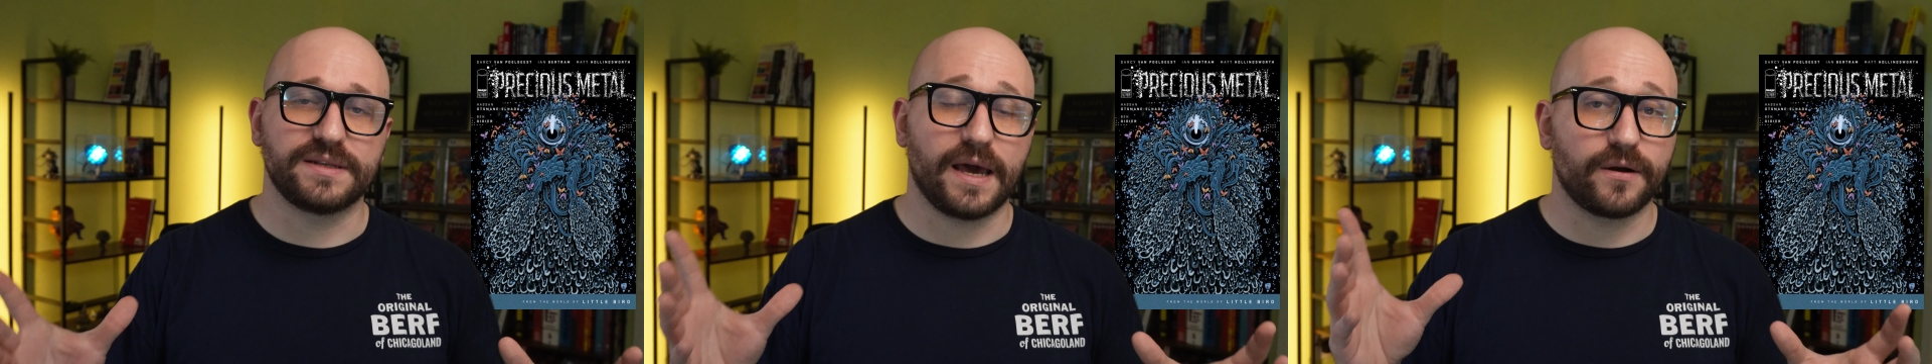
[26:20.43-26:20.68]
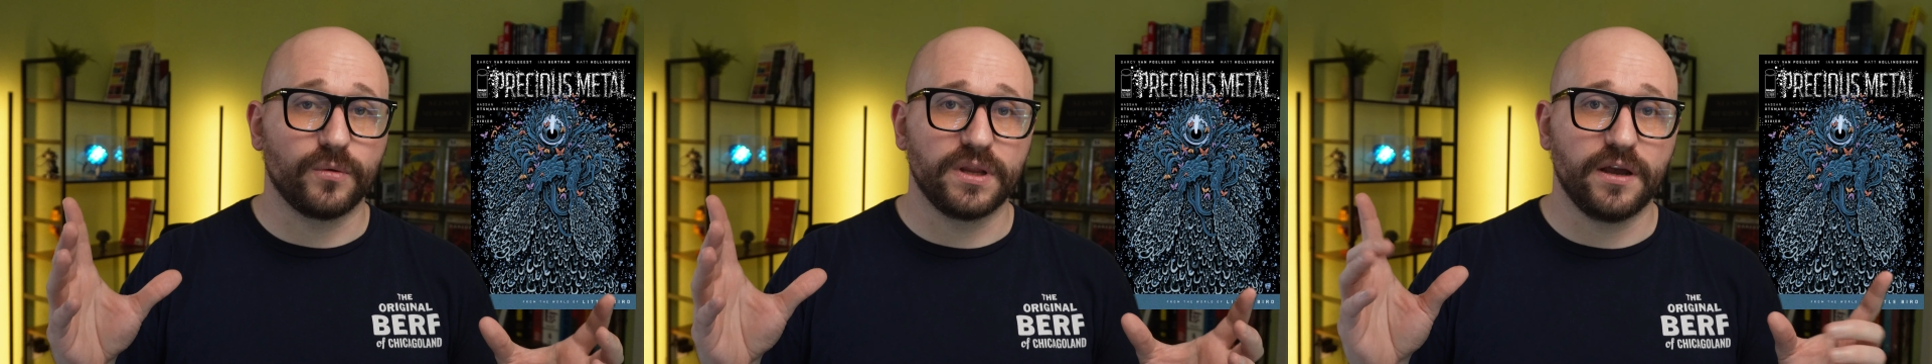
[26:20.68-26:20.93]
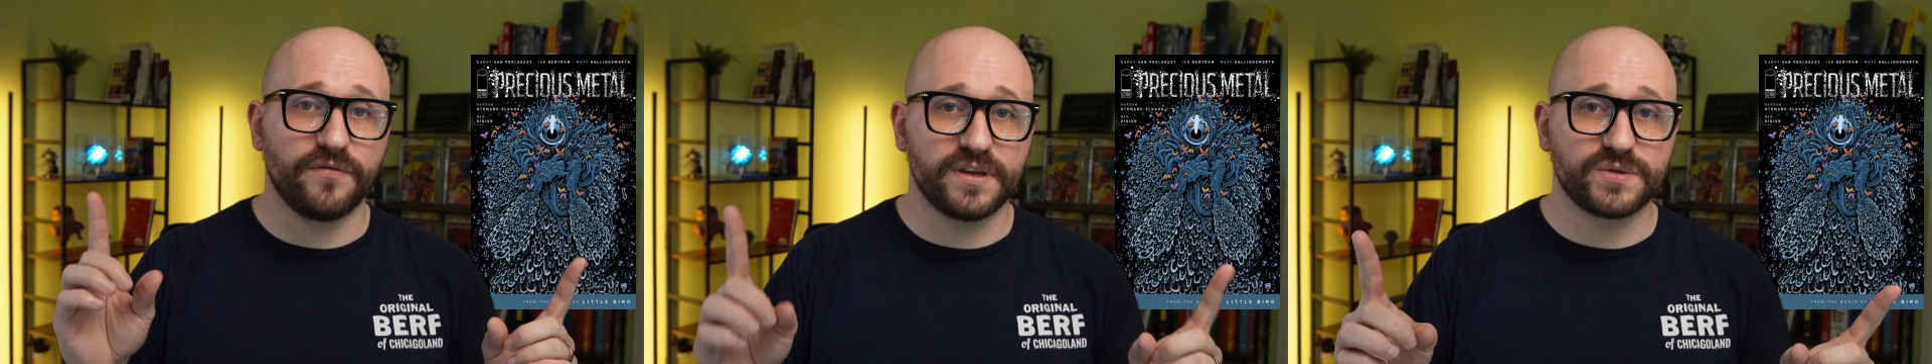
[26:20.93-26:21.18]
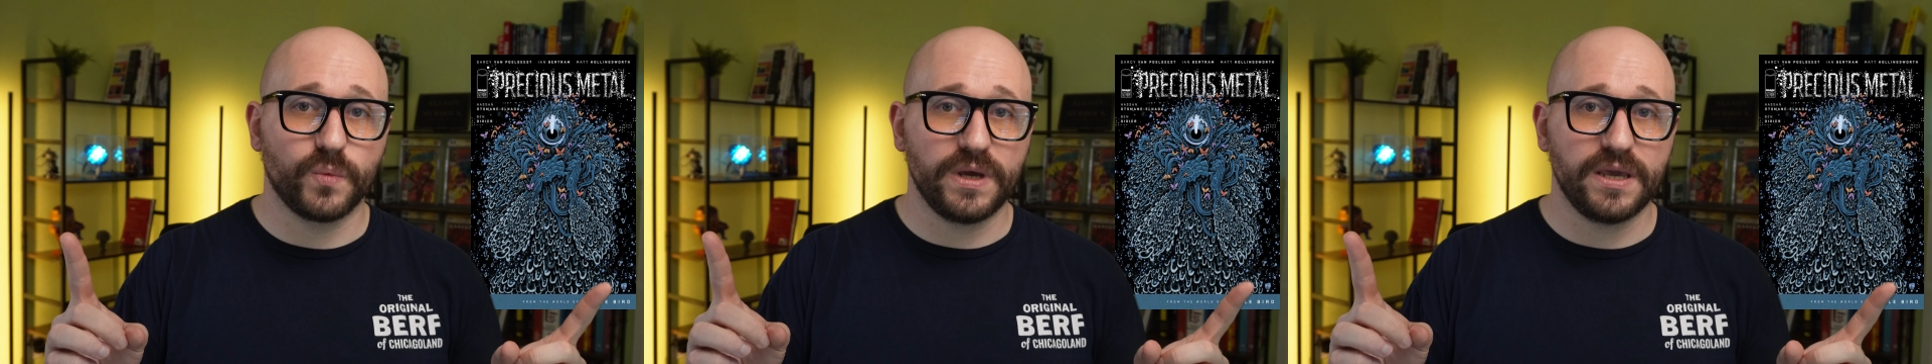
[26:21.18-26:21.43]
not only of
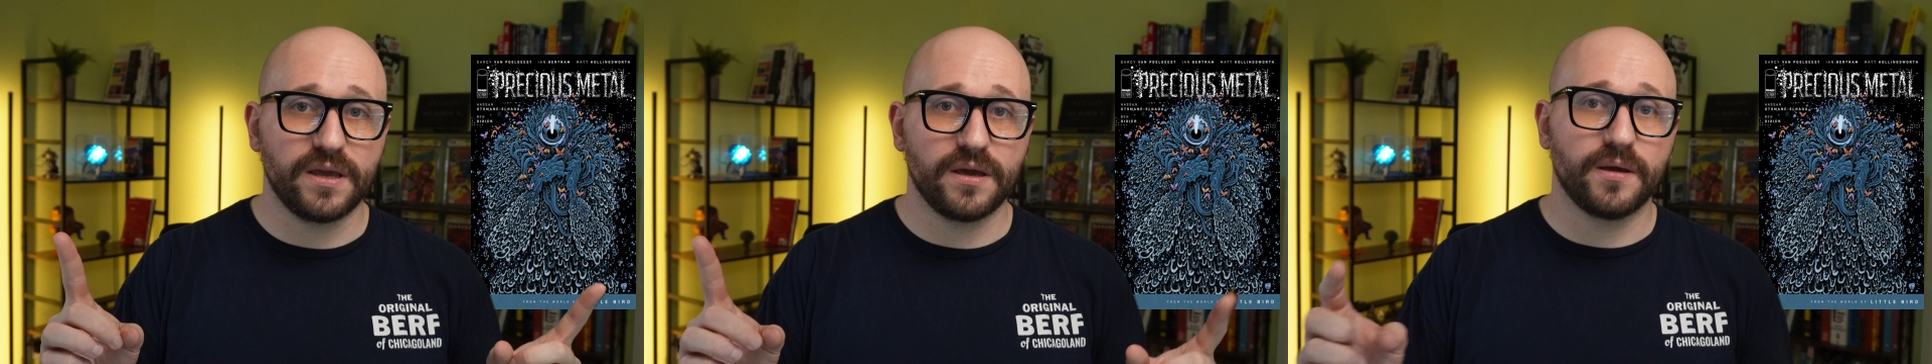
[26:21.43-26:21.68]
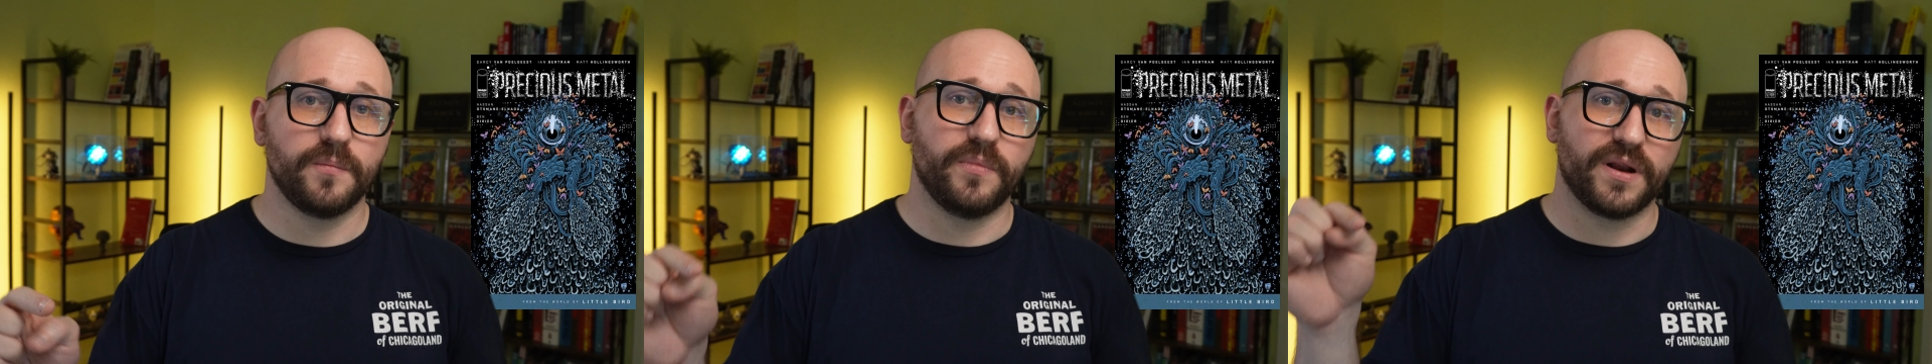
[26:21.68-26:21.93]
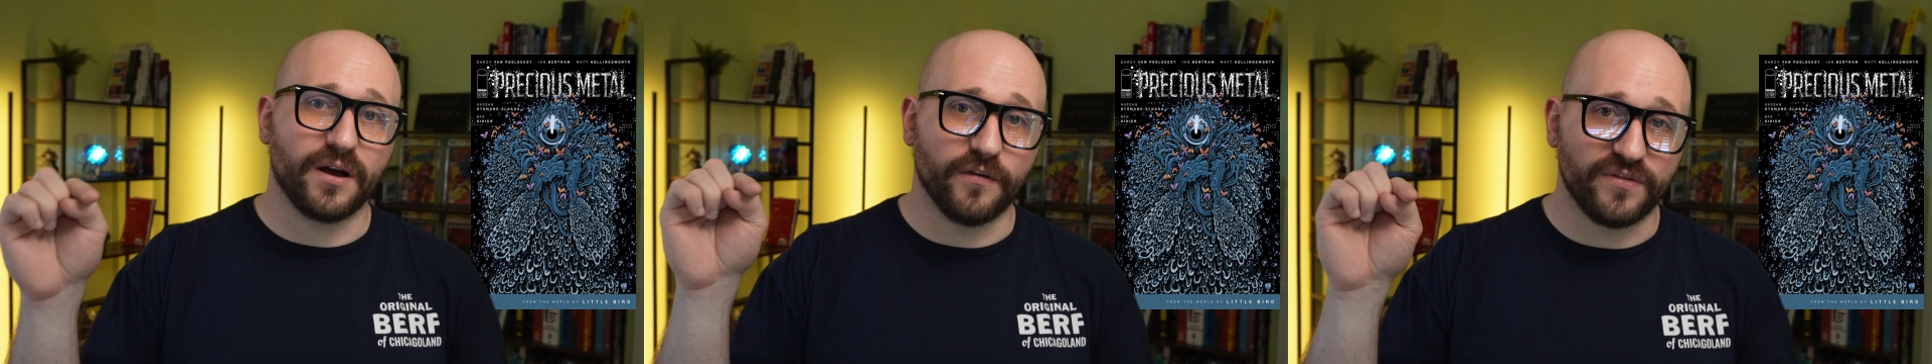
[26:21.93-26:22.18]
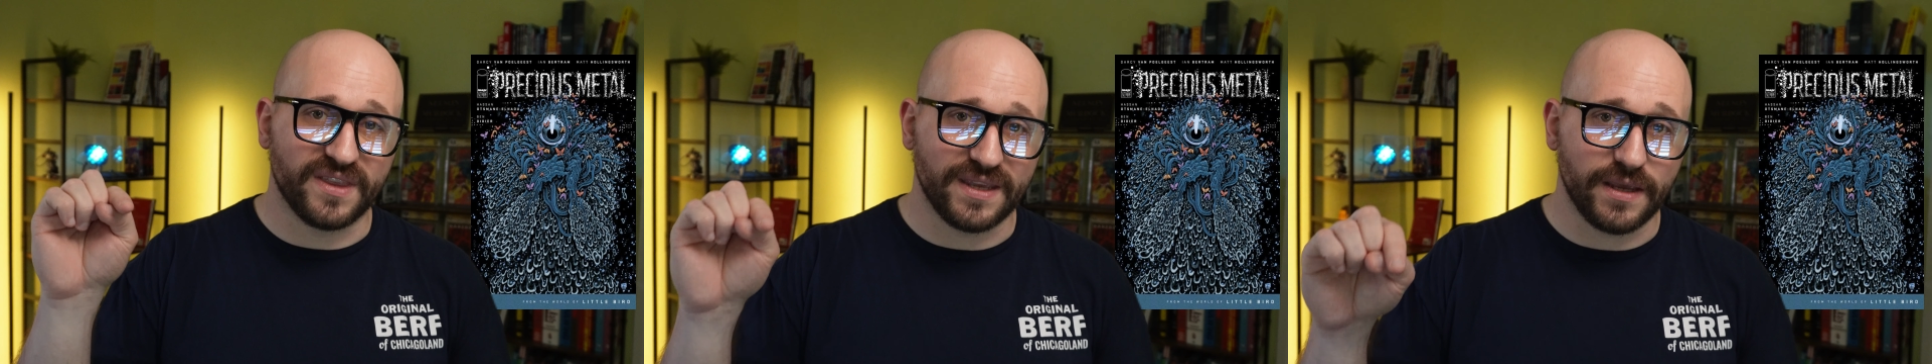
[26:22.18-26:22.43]
this week, but
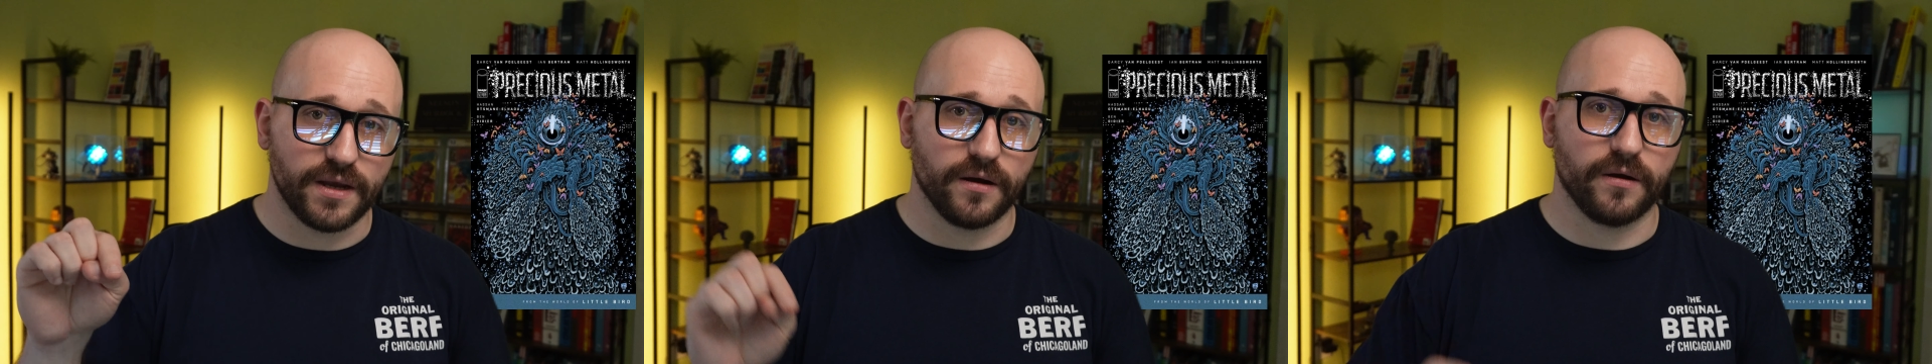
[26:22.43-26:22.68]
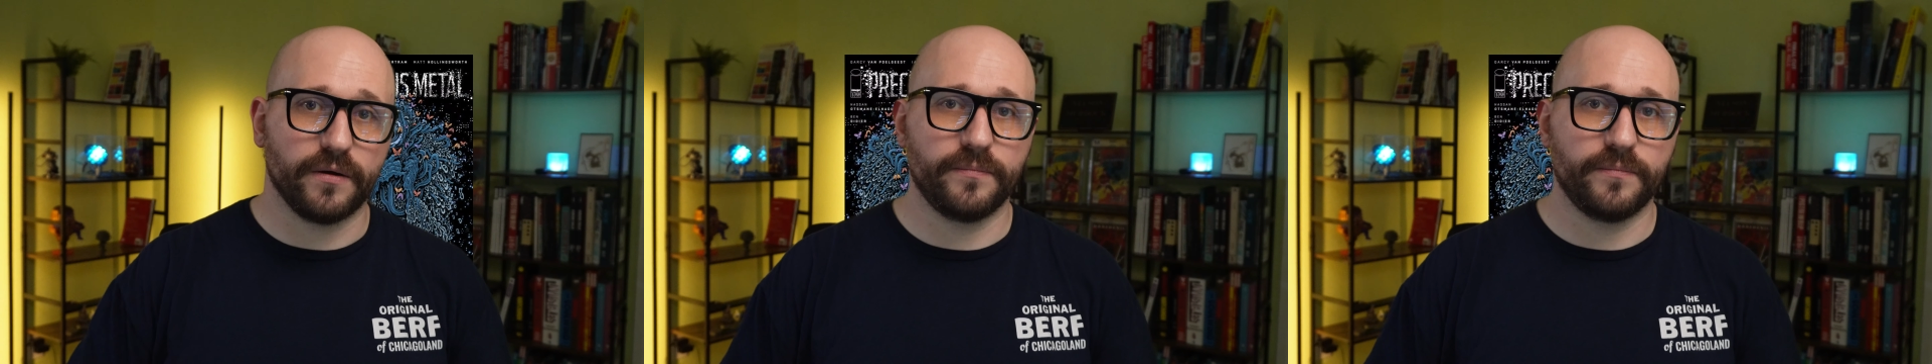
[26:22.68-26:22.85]
of the year.